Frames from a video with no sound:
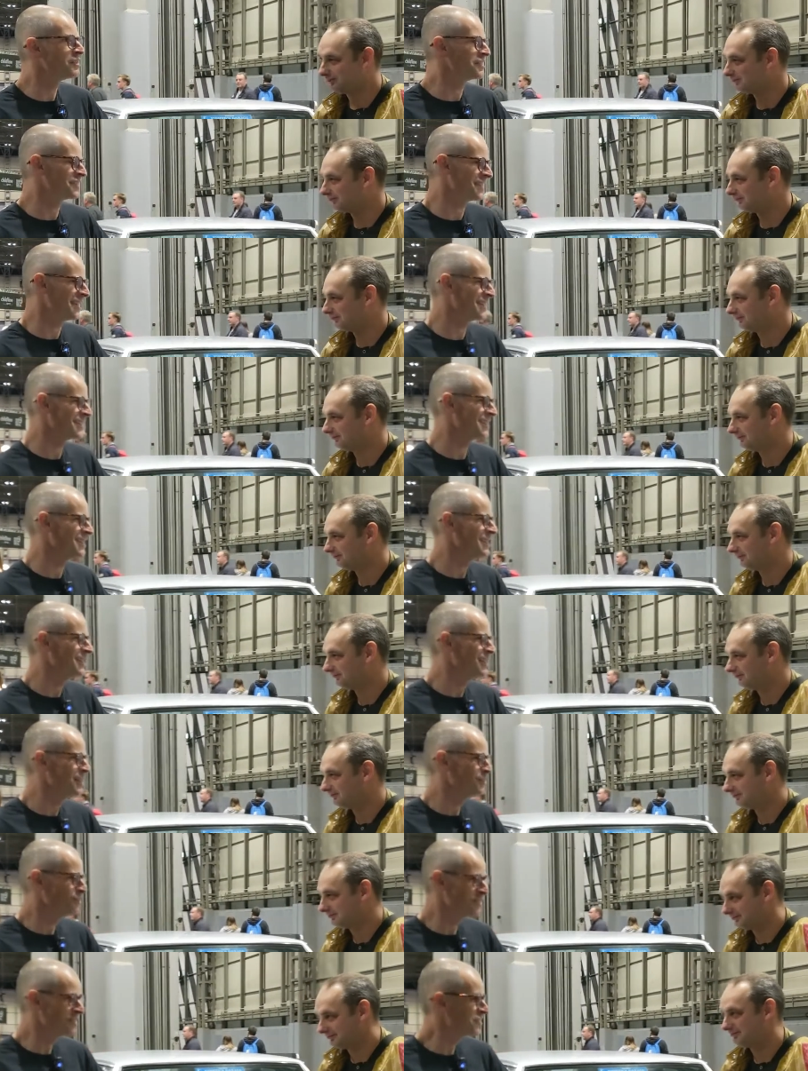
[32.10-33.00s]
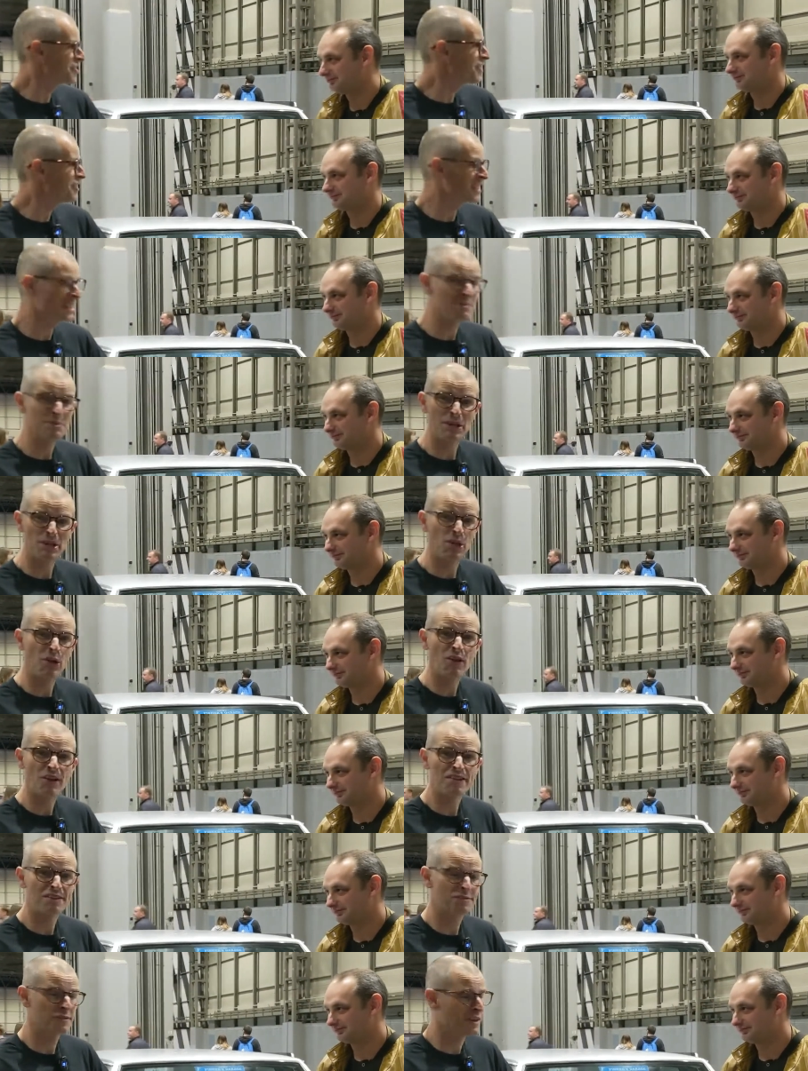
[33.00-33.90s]
Speaker 1: instead, which turned out to be a lot
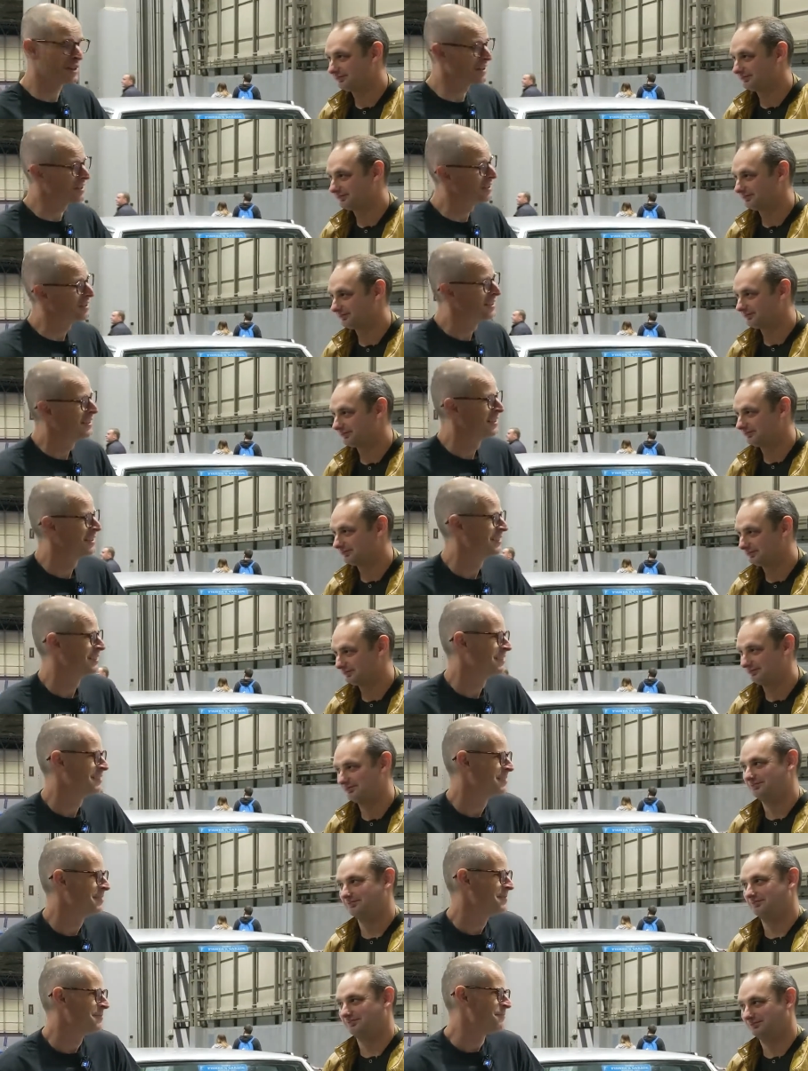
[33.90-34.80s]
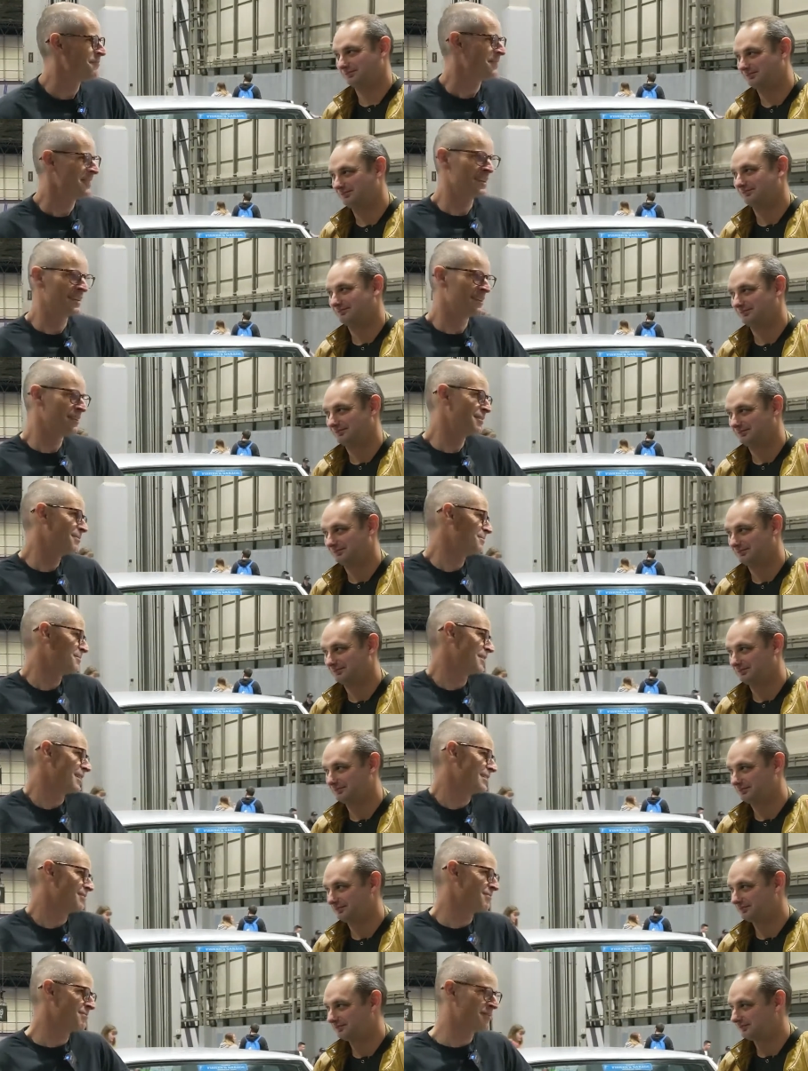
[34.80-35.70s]
less fun than the
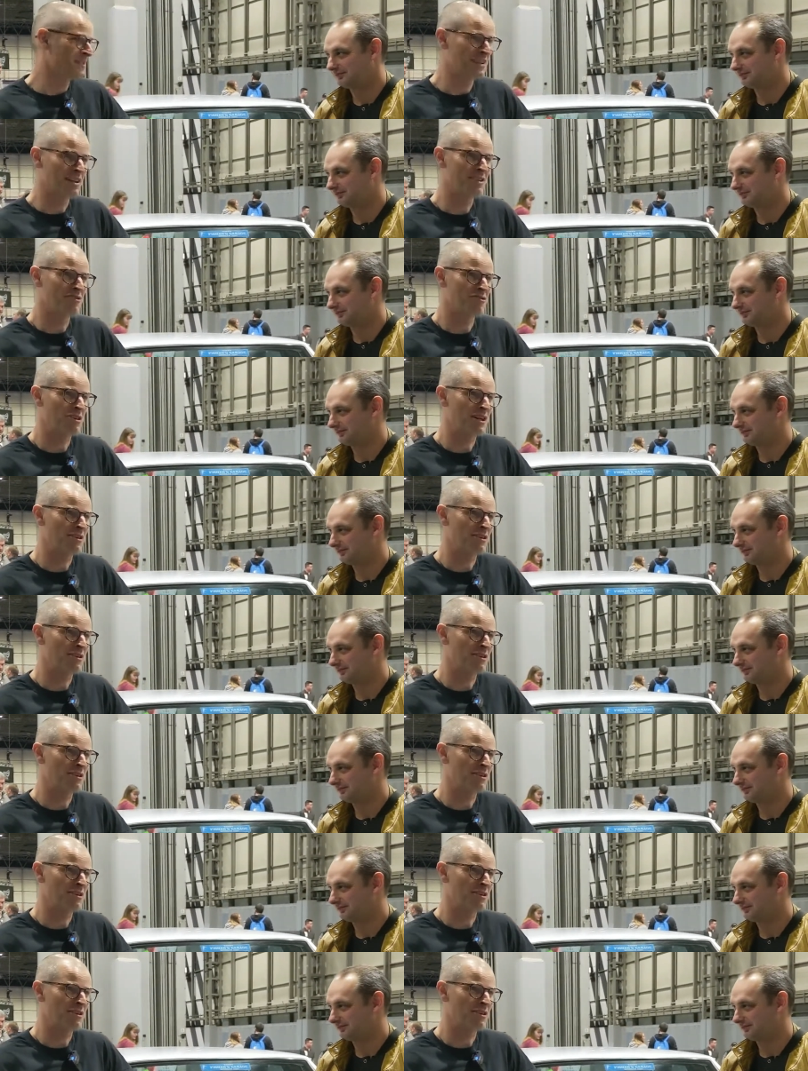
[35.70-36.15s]
going